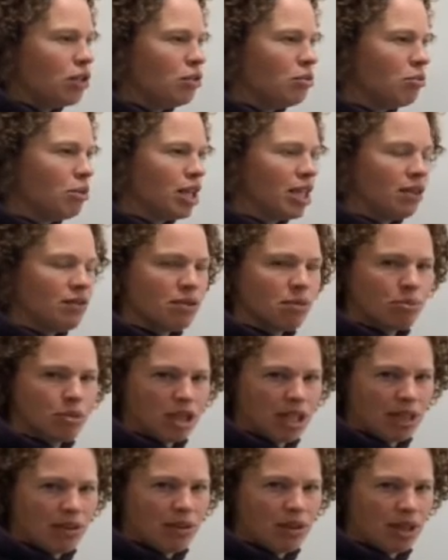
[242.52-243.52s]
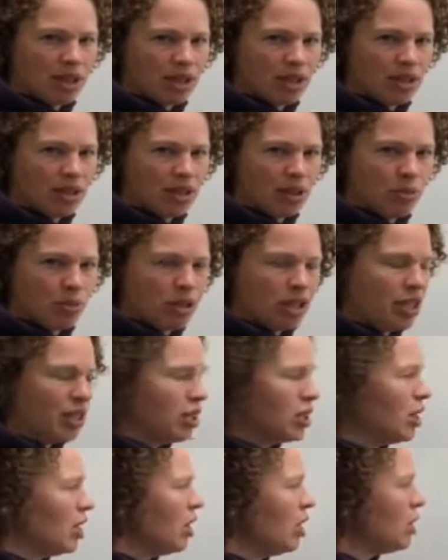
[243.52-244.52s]
you might have to play with it a little
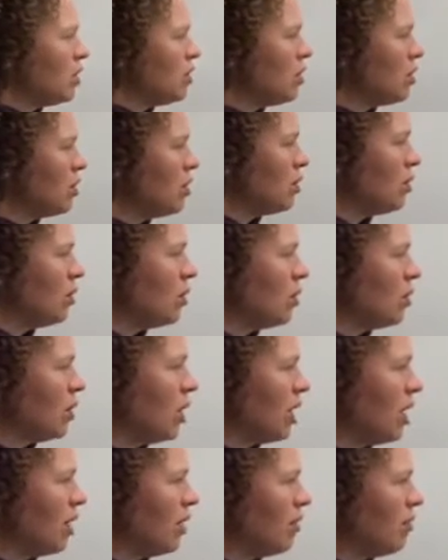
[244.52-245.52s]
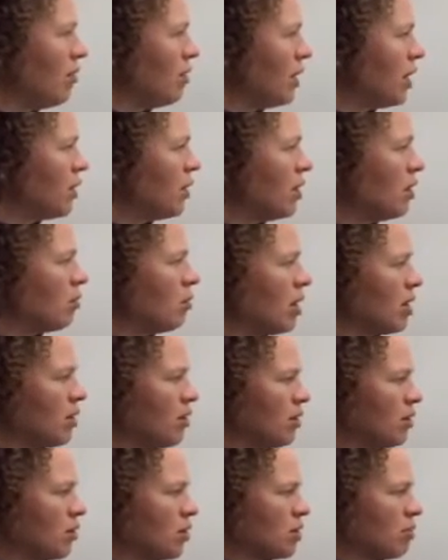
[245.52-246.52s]
bit to figure out
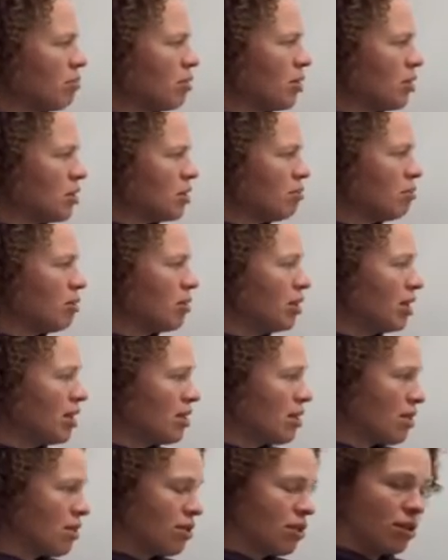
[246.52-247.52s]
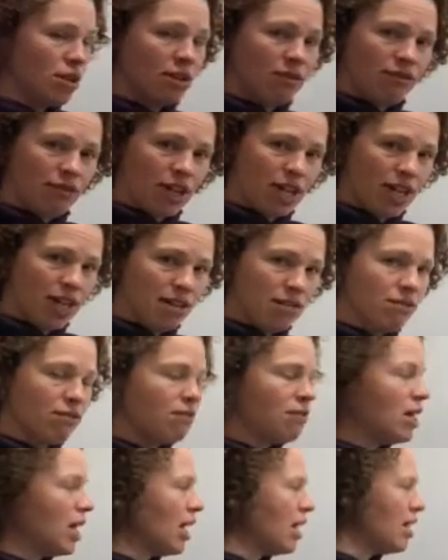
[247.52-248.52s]
whether you're supposed to put in the 35
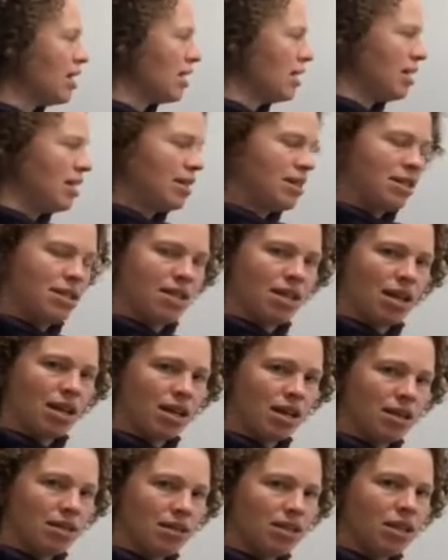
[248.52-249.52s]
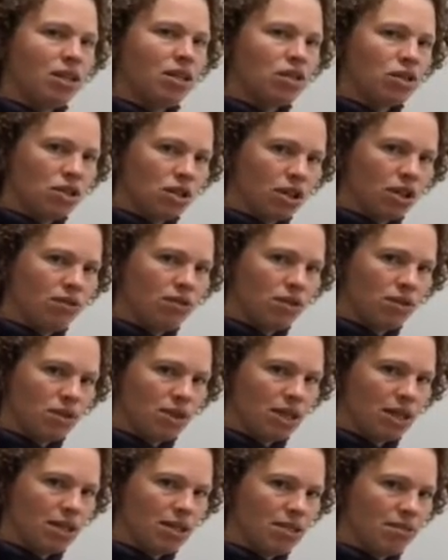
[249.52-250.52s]
and then hit sine, and it should give you a
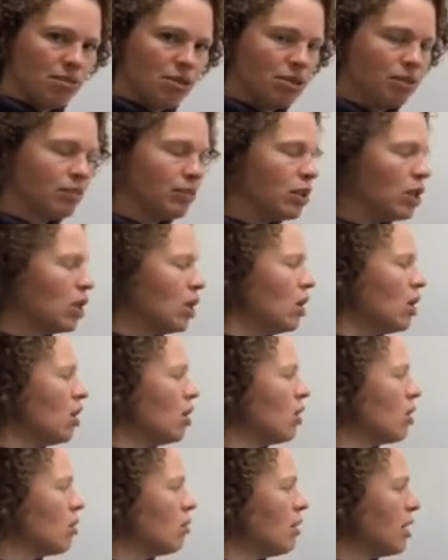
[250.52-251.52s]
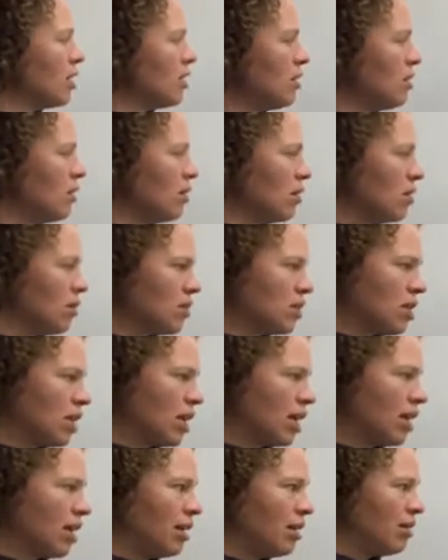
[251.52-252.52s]
decimal, or whether you go
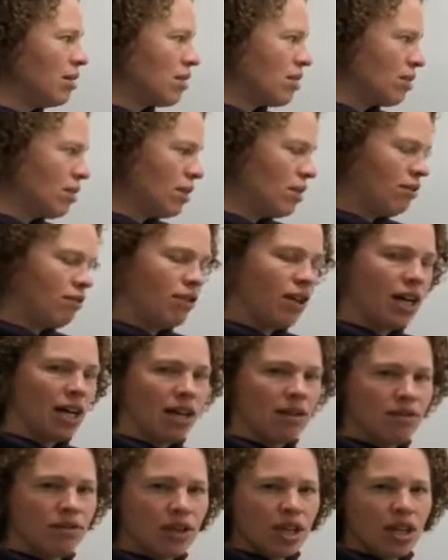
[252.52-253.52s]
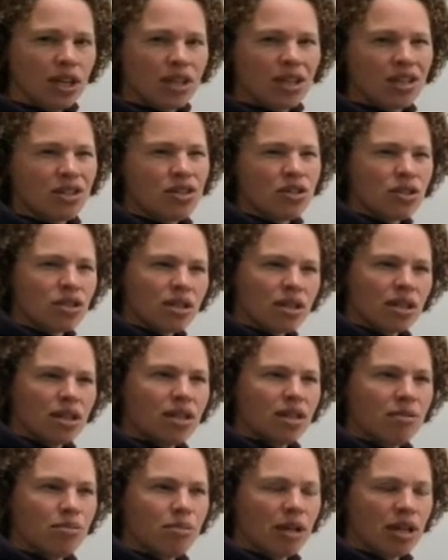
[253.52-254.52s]
sine 35. That's just going
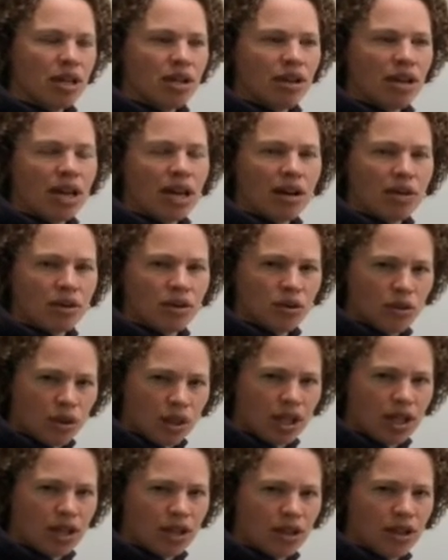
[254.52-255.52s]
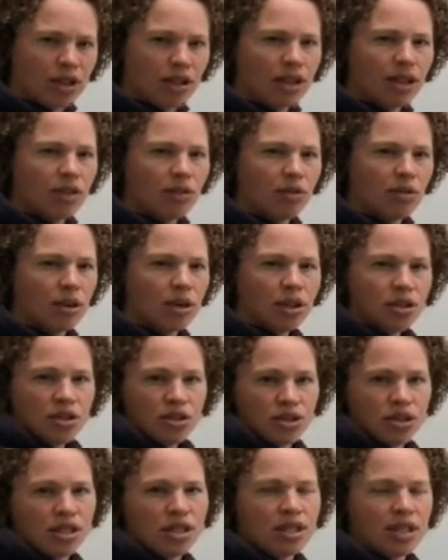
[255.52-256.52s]
to depend on how your calculator
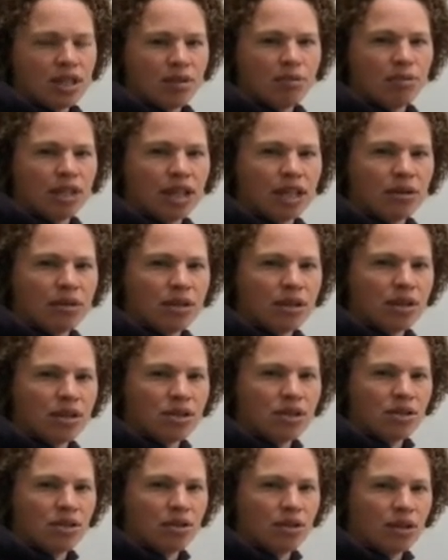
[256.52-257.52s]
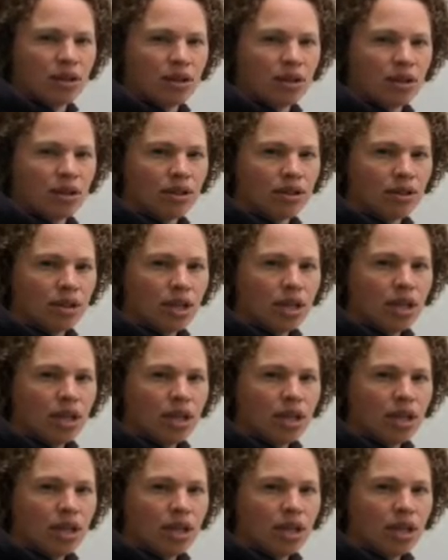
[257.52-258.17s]
works. You just need to play with it so you can learn